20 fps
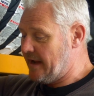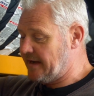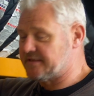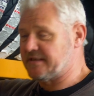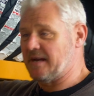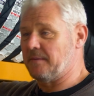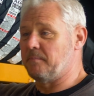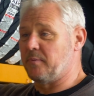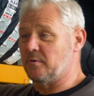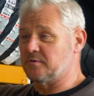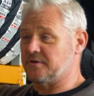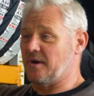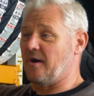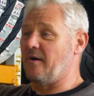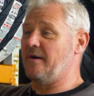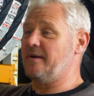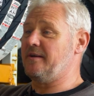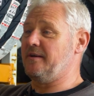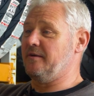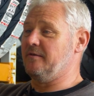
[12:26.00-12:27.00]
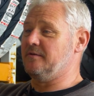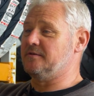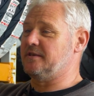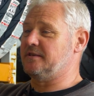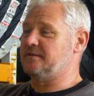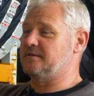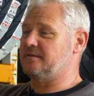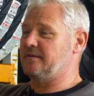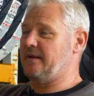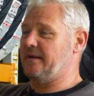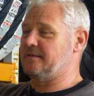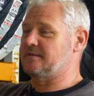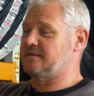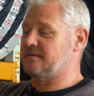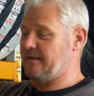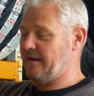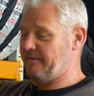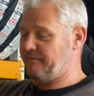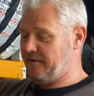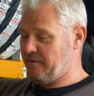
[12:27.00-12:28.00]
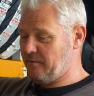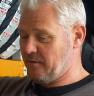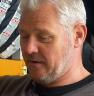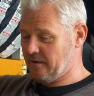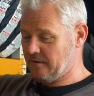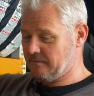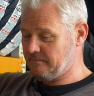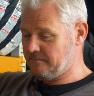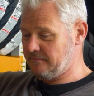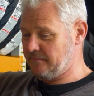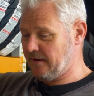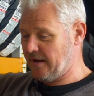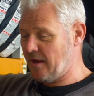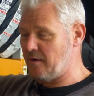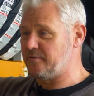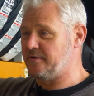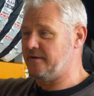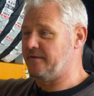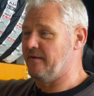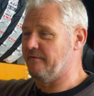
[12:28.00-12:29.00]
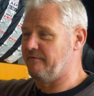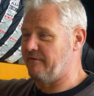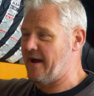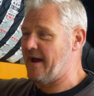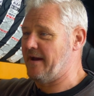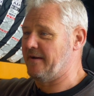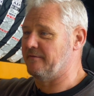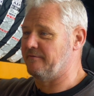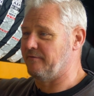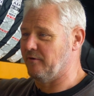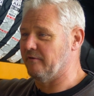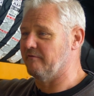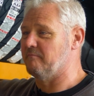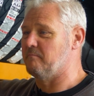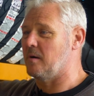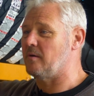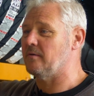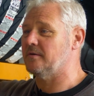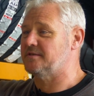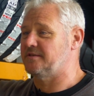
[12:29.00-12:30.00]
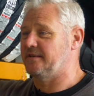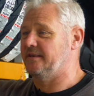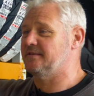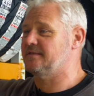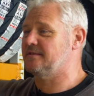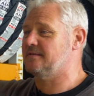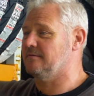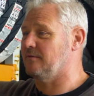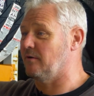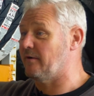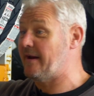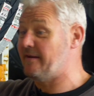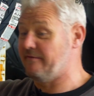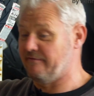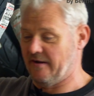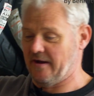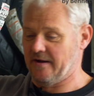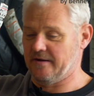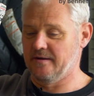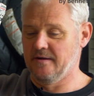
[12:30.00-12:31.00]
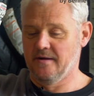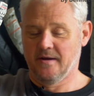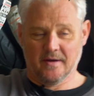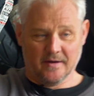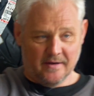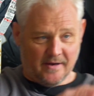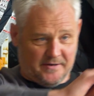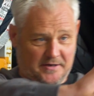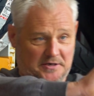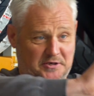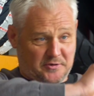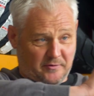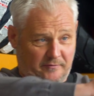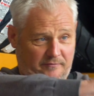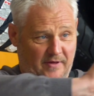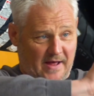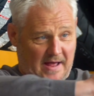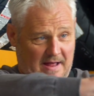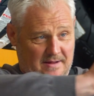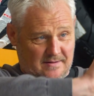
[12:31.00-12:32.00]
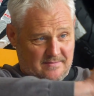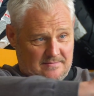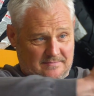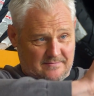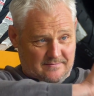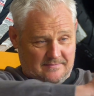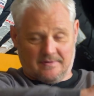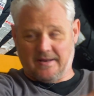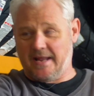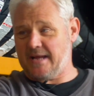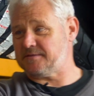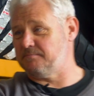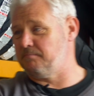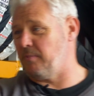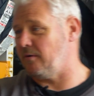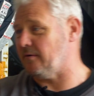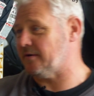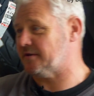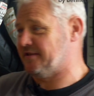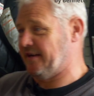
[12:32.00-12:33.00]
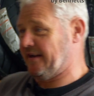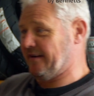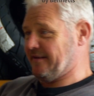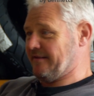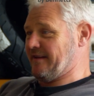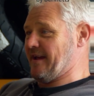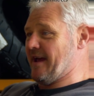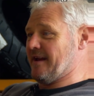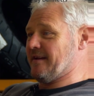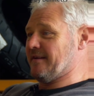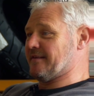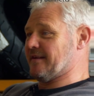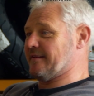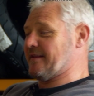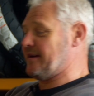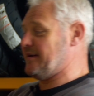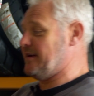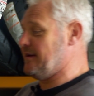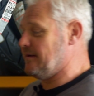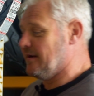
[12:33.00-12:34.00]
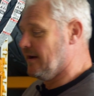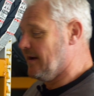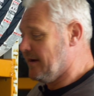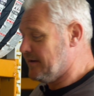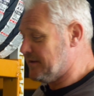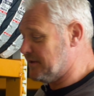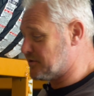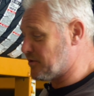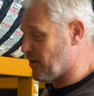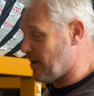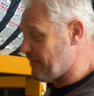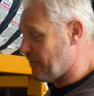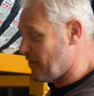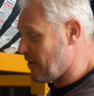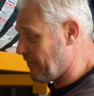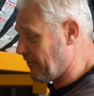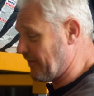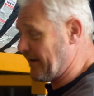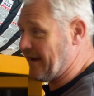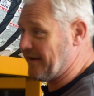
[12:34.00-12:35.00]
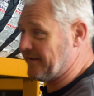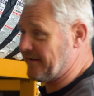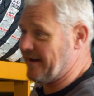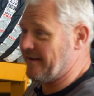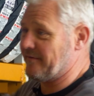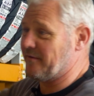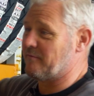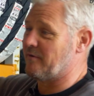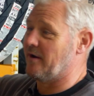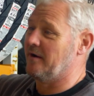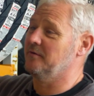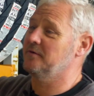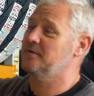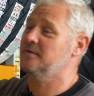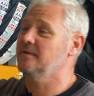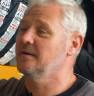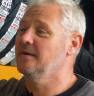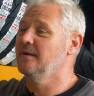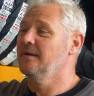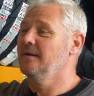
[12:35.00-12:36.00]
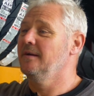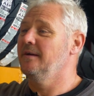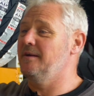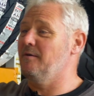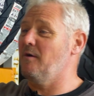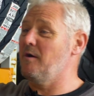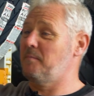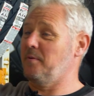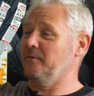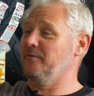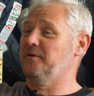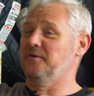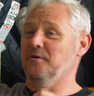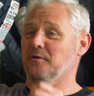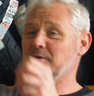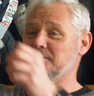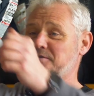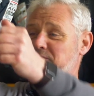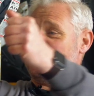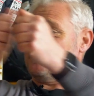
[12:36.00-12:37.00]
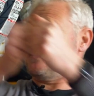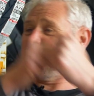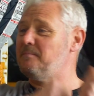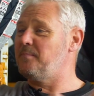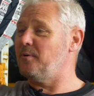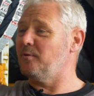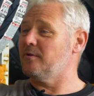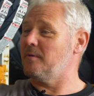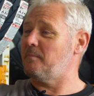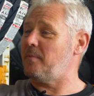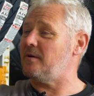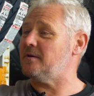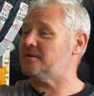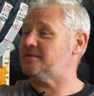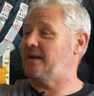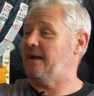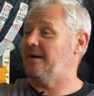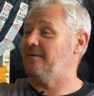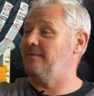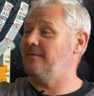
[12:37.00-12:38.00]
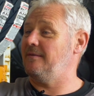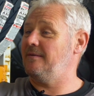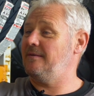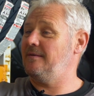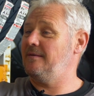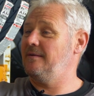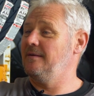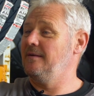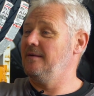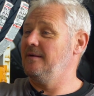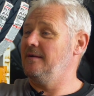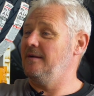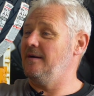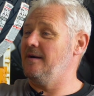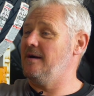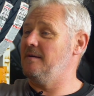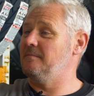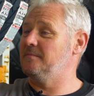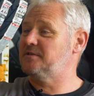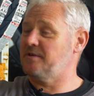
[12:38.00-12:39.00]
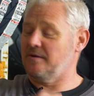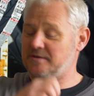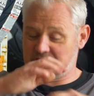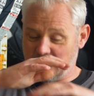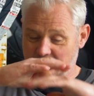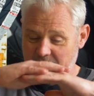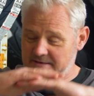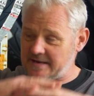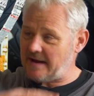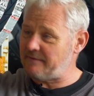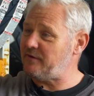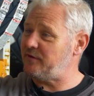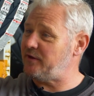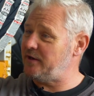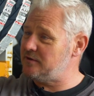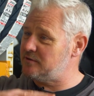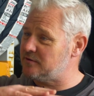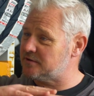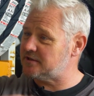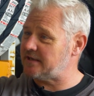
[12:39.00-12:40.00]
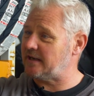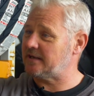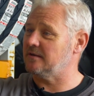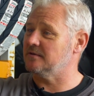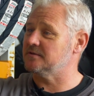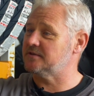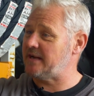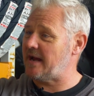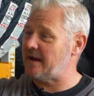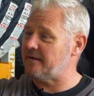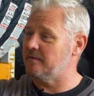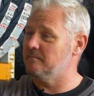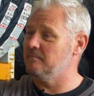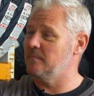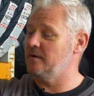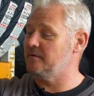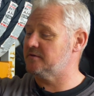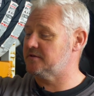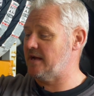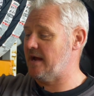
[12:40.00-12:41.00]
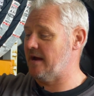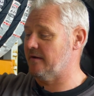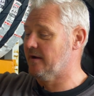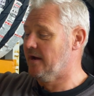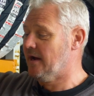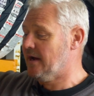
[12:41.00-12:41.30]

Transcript: examples I use is if you were loaded the van full of boxes, or a van, and you shove that last box in at the end, and then you drive half an hour down the road, you open the doors and you can pull the box out. So everything just settles down and moves down.